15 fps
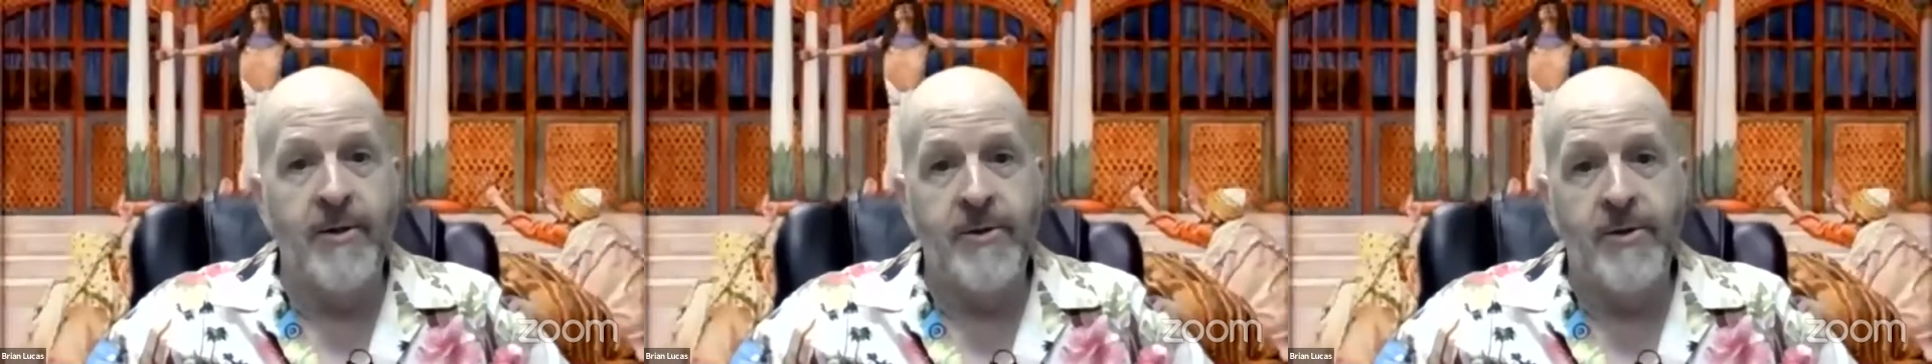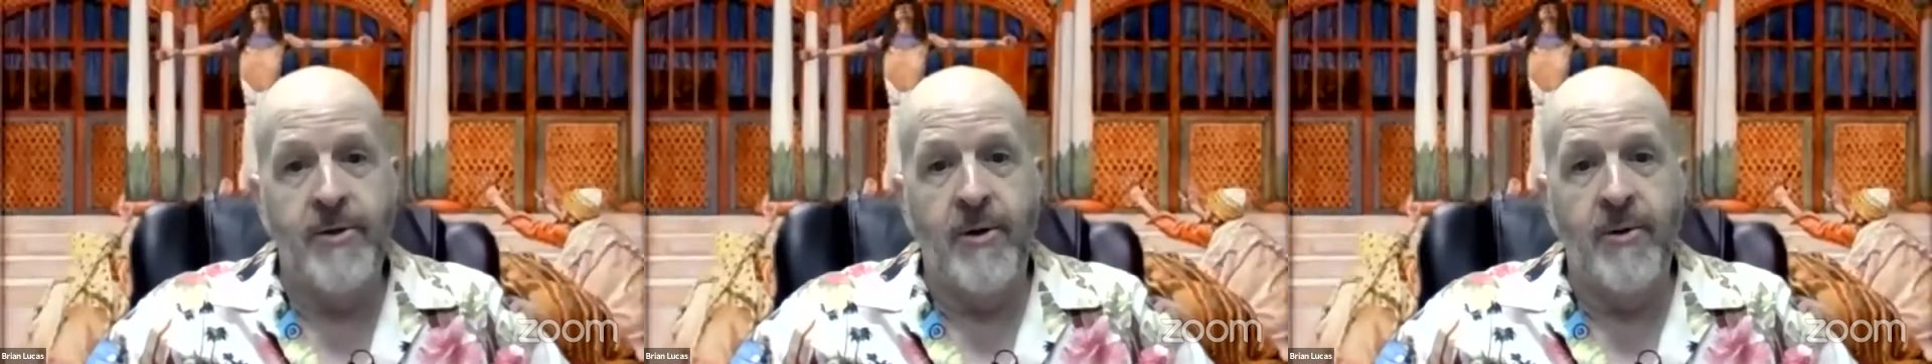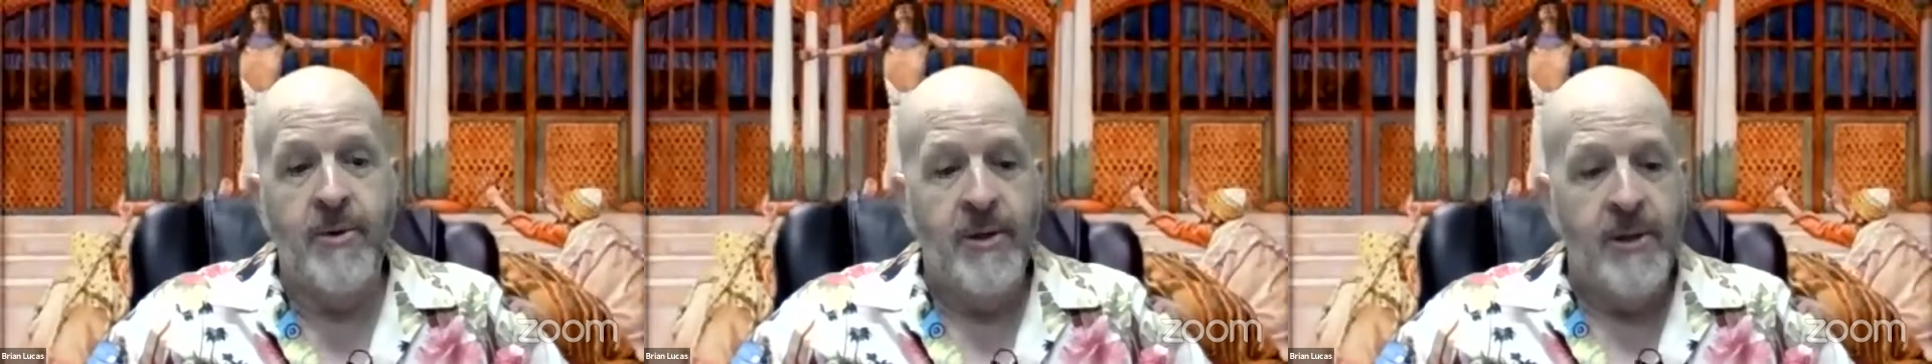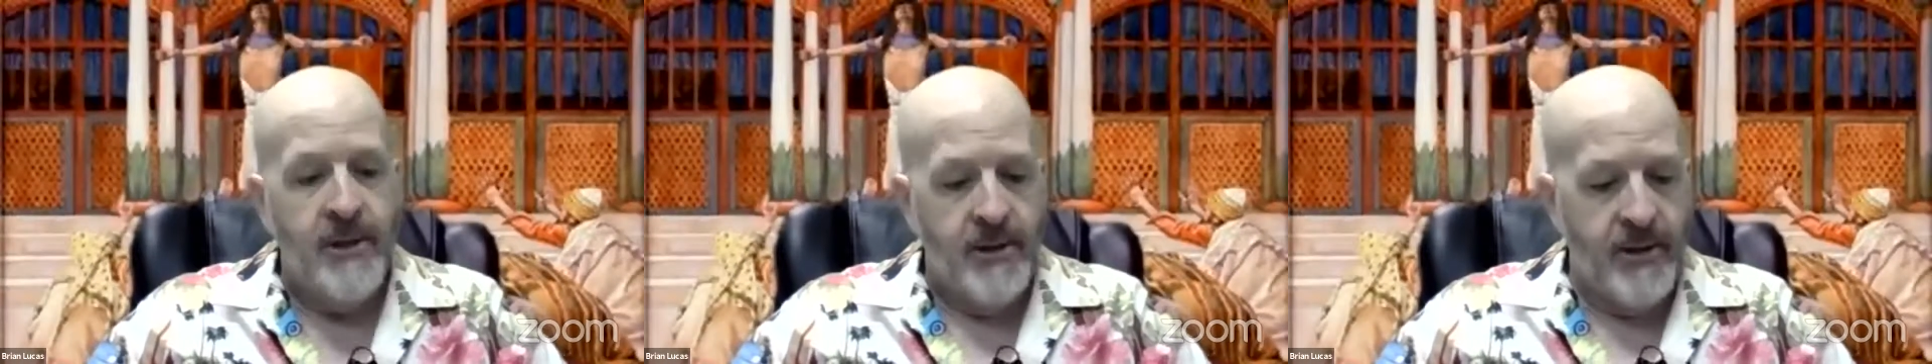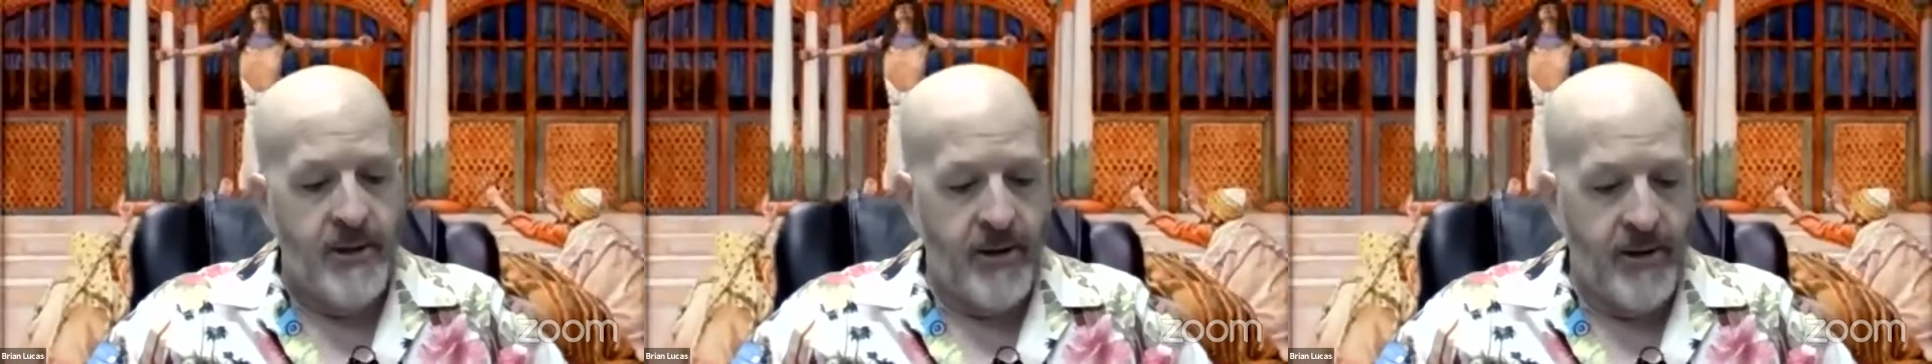So
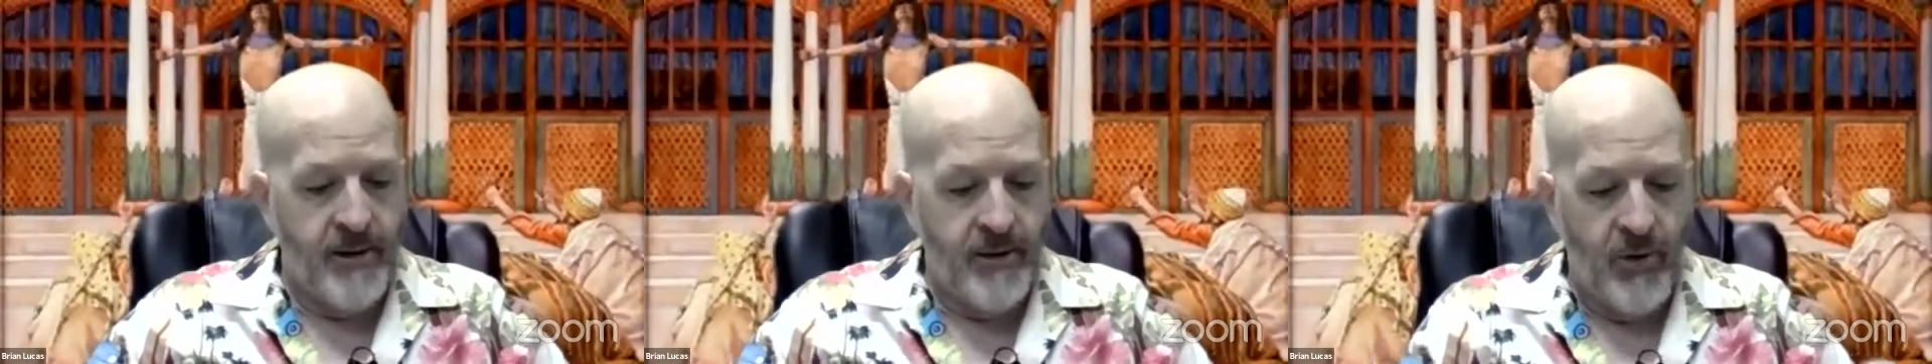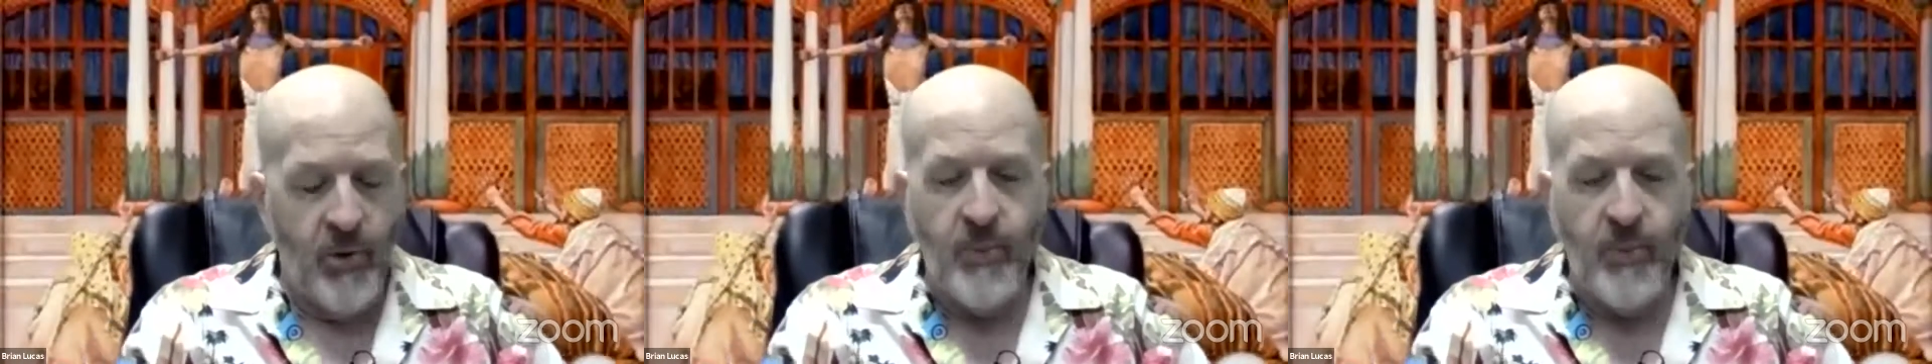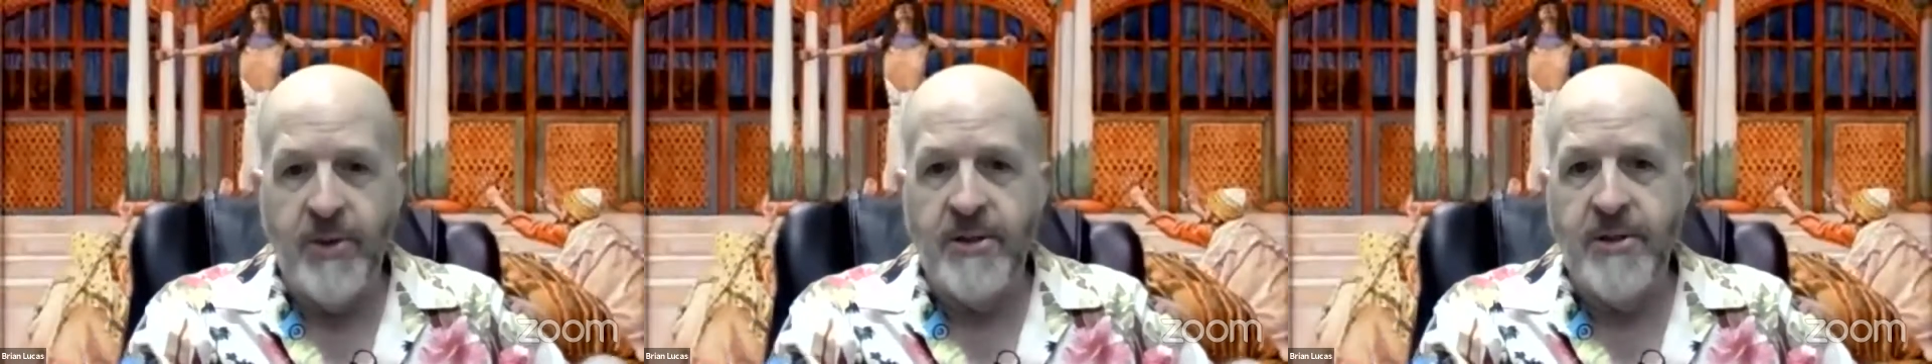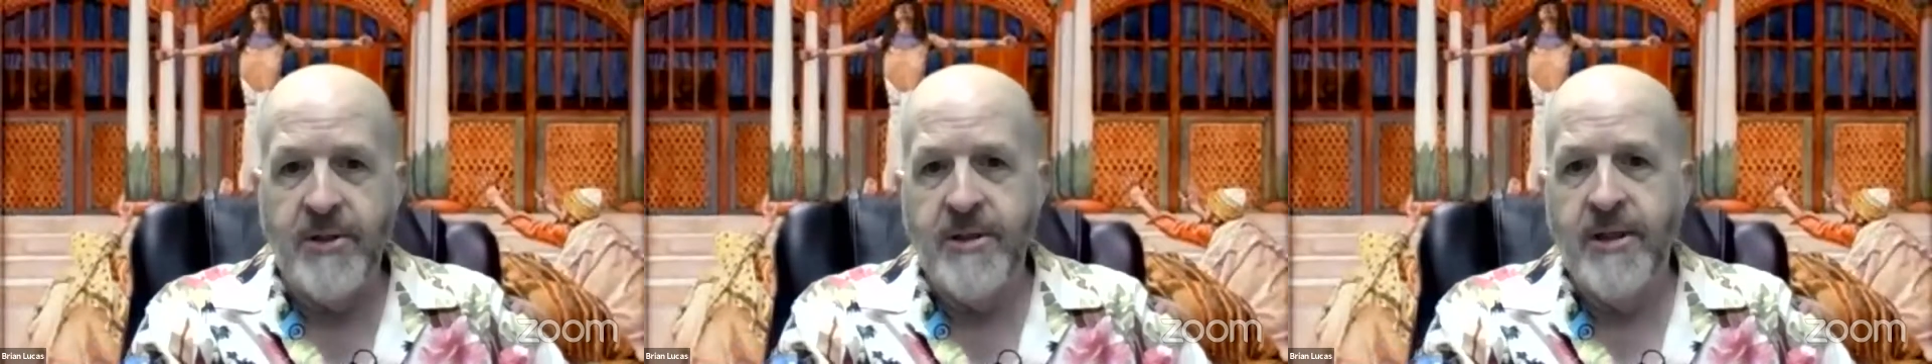hope that